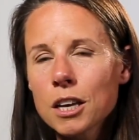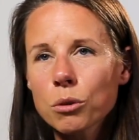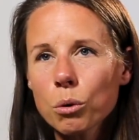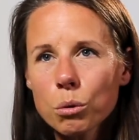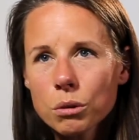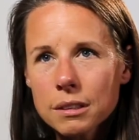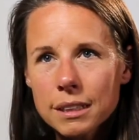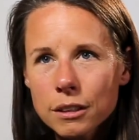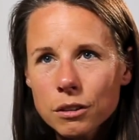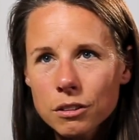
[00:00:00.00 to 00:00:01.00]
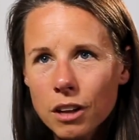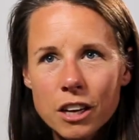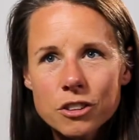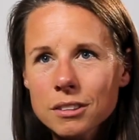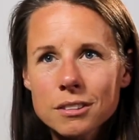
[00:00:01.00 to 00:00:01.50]
So all these little
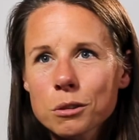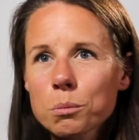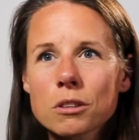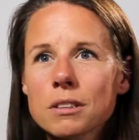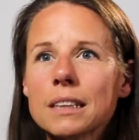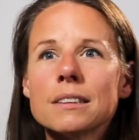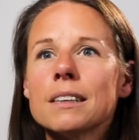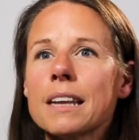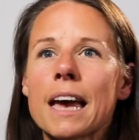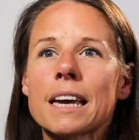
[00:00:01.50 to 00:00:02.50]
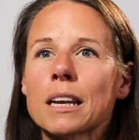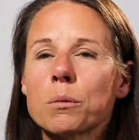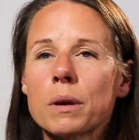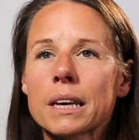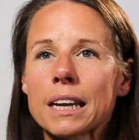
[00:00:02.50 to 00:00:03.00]
nudges almost in the day
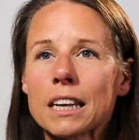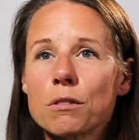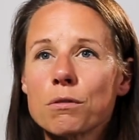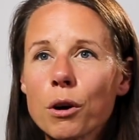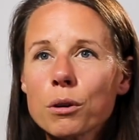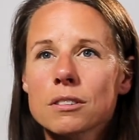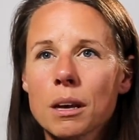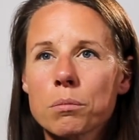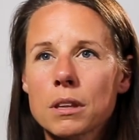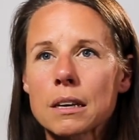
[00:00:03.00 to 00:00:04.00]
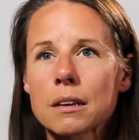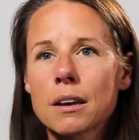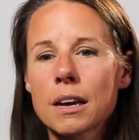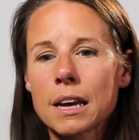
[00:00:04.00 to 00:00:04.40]
that we can evoke something